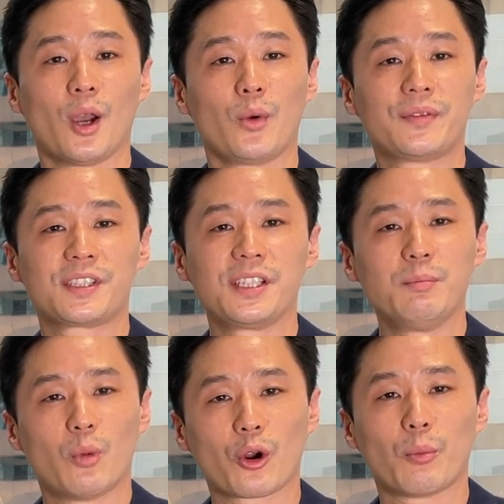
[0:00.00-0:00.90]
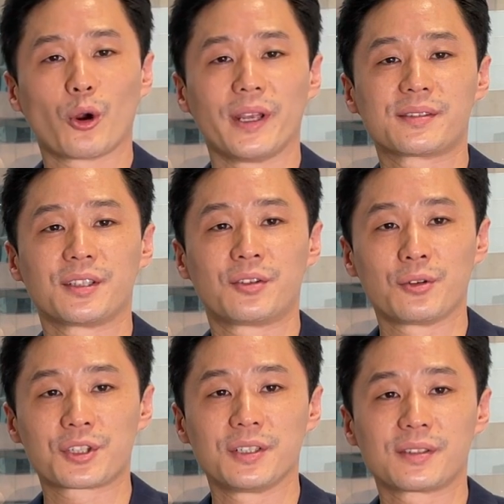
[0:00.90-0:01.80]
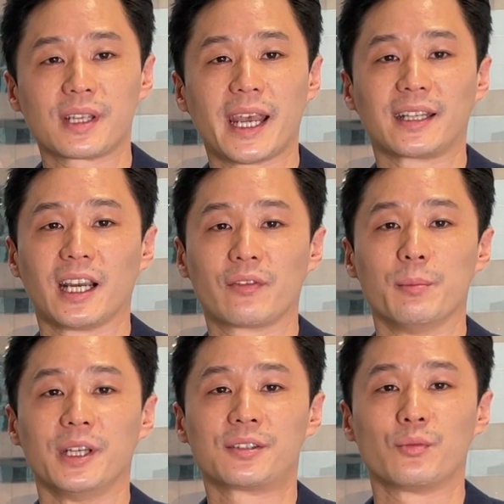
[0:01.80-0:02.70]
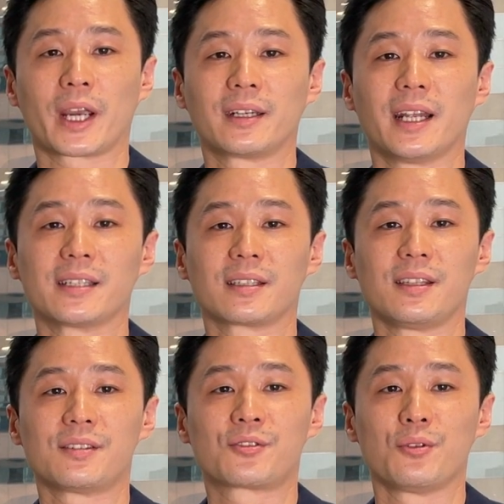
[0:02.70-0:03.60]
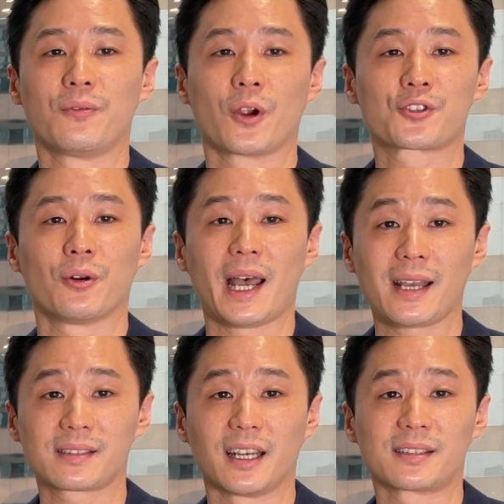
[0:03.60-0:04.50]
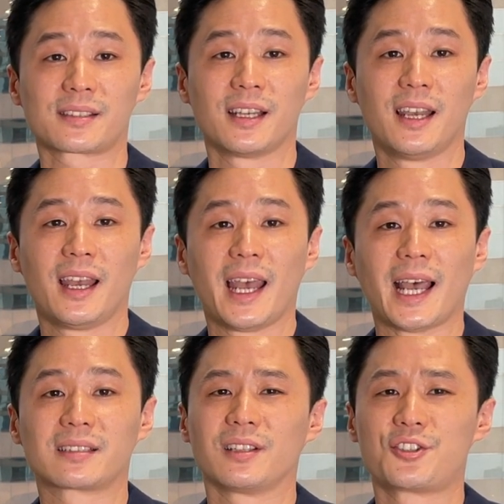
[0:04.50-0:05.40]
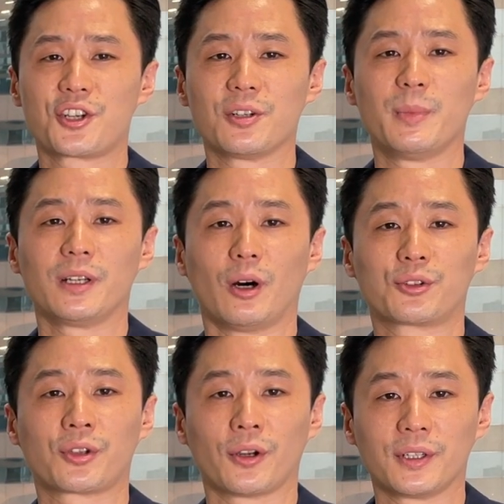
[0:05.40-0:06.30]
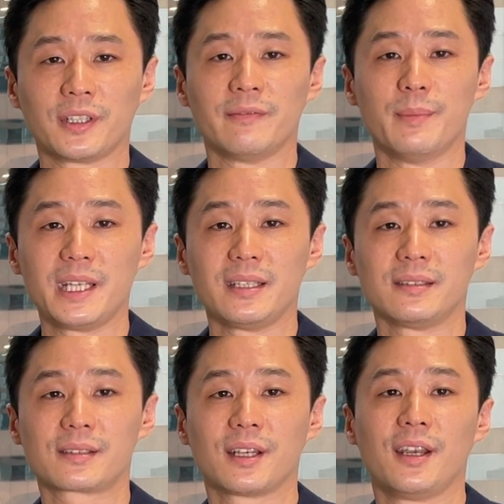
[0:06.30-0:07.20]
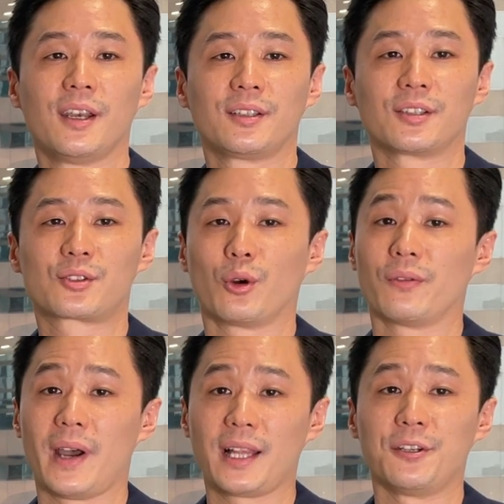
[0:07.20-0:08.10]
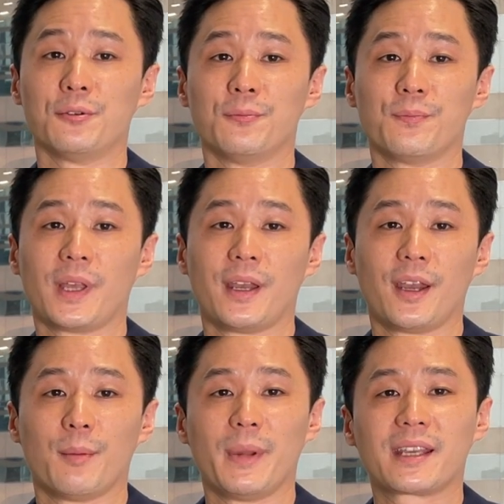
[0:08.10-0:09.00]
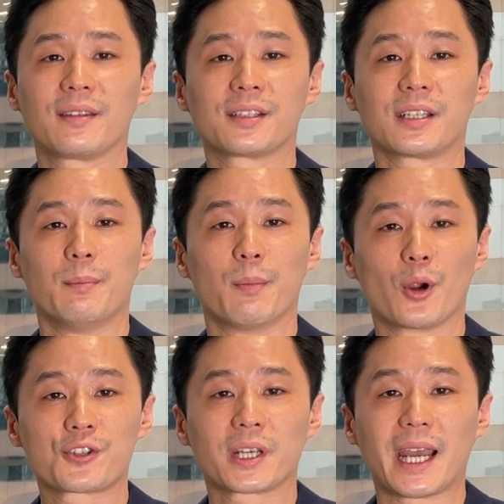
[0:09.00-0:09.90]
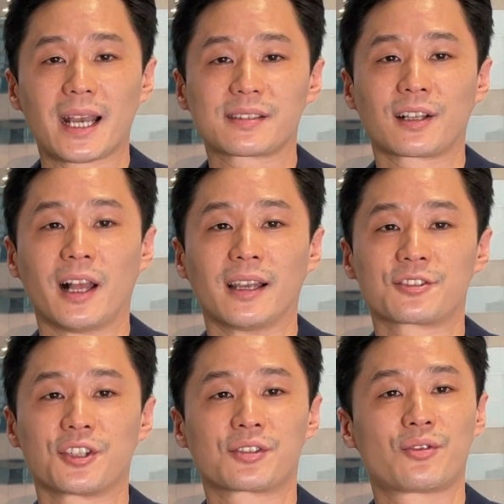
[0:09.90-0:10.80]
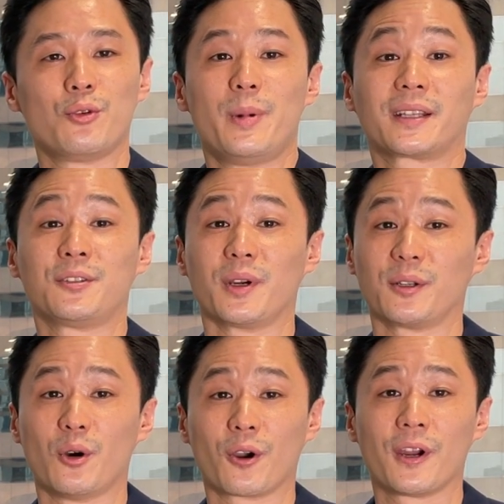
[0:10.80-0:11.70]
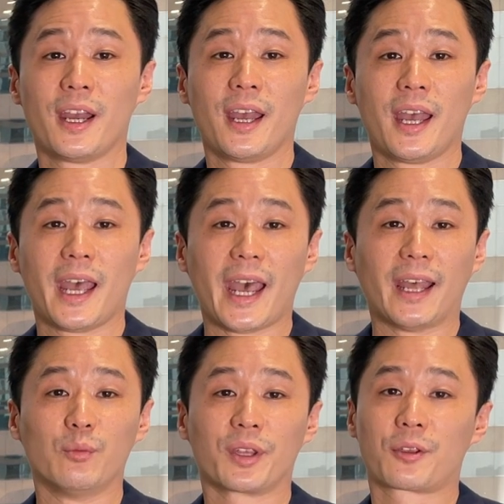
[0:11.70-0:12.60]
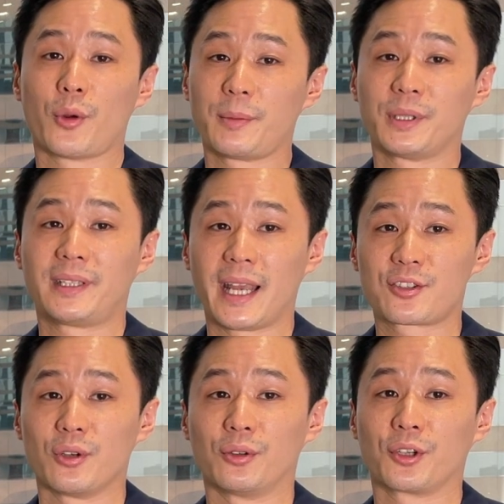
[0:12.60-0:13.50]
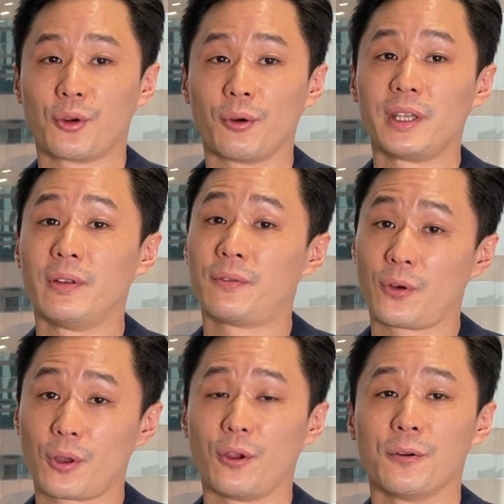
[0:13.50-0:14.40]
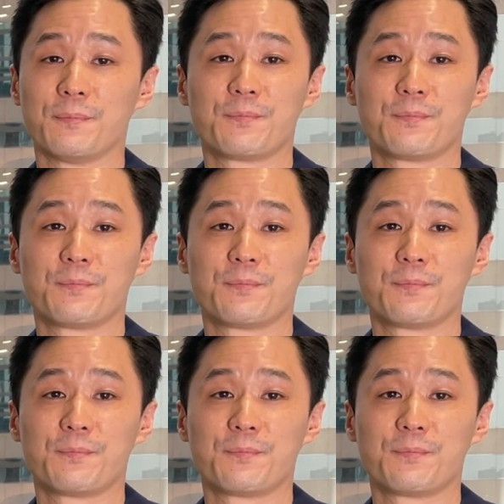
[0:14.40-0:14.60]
We've seen more and more institutions and governments recognizing these two virtual assets as legitimate alternative means to store value, making this emerging asset class just too big to ignore and with great potential to grow even further.